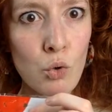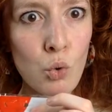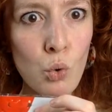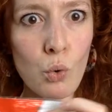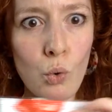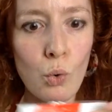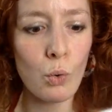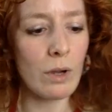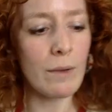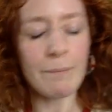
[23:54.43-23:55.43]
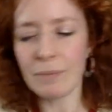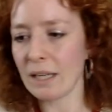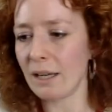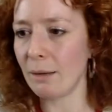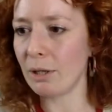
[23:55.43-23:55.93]
Ooh.
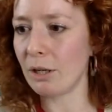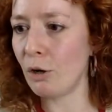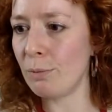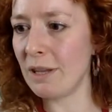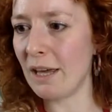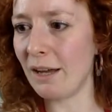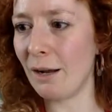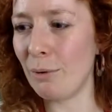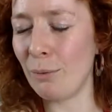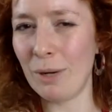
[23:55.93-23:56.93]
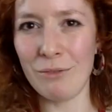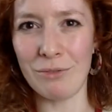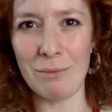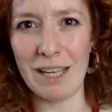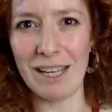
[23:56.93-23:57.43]
I'm going to open that up away
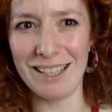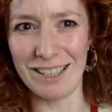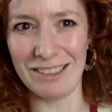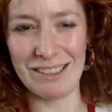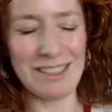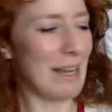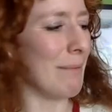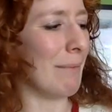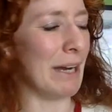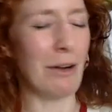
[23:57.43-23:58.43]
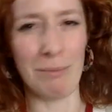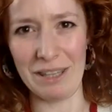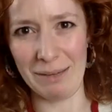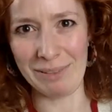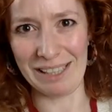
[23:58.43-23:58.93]
from there because it might not be
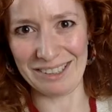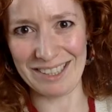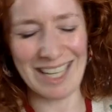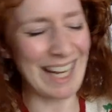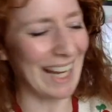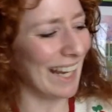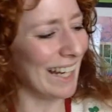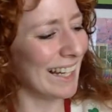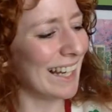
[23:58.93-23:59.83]
that pleasant to hear.